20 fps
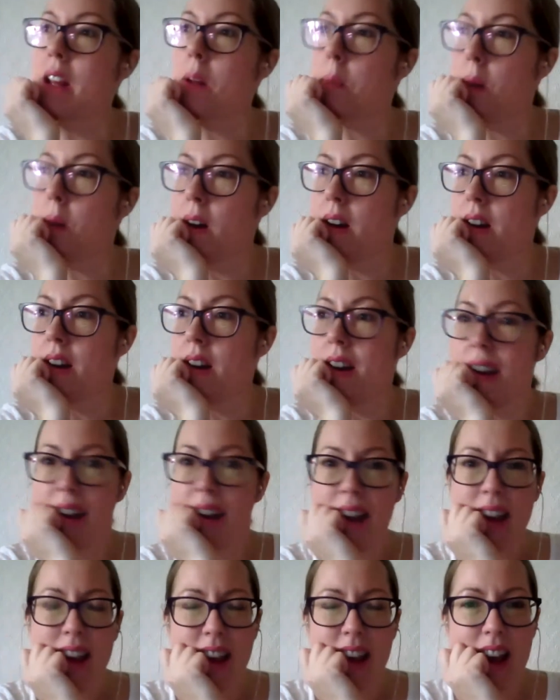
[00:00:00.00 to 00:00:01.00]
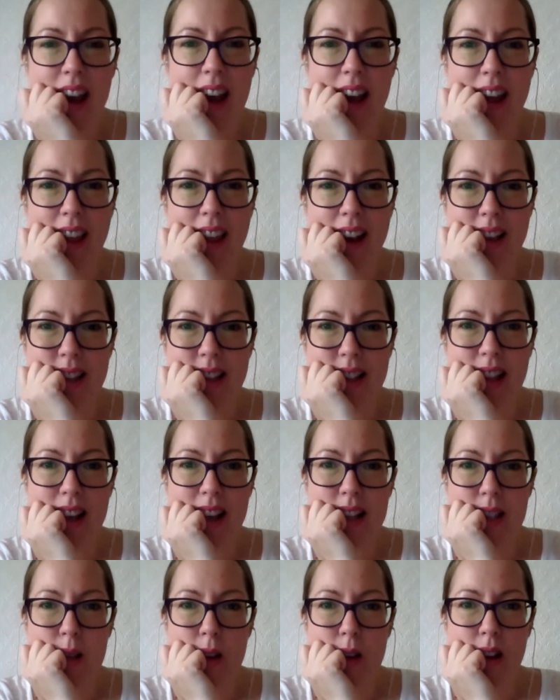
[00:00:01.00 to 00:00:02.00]
But yeah, that's
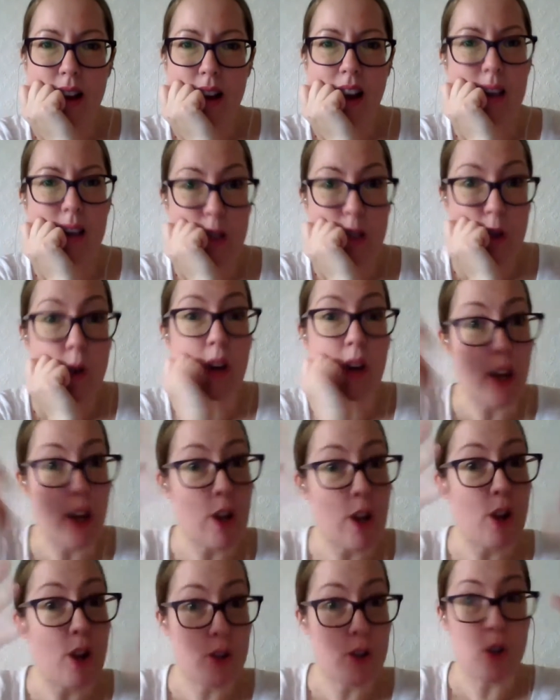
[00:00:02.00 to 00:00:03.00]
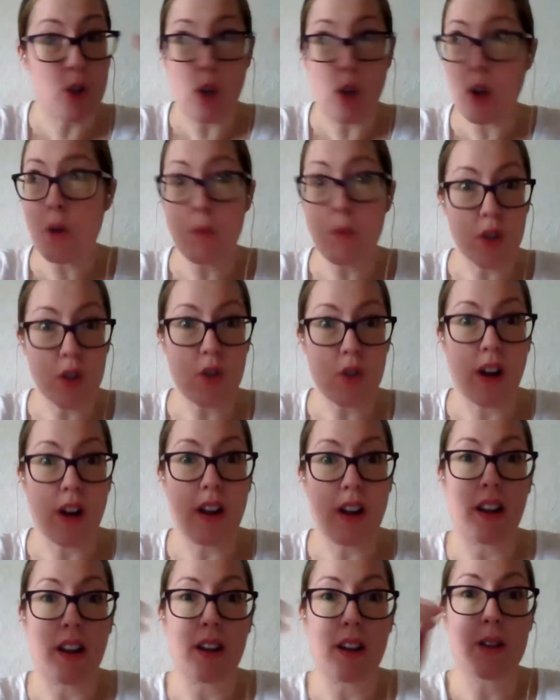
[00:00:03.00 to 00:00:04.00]
and I saw that you were
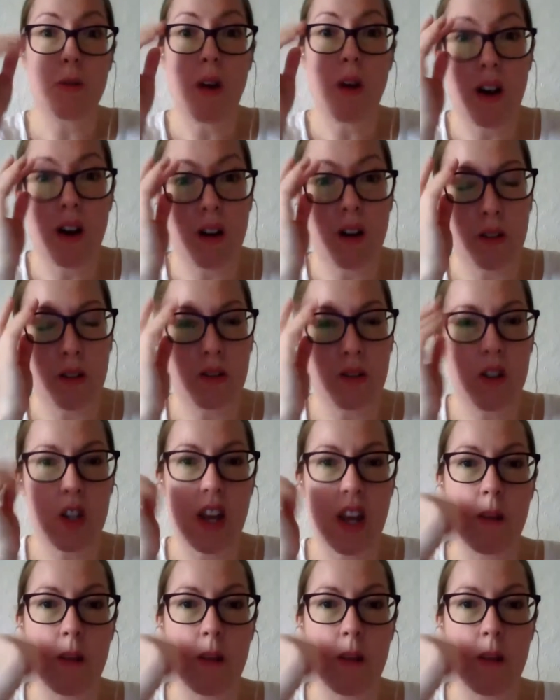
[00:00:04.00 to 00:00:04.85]
struggling as well, Jen.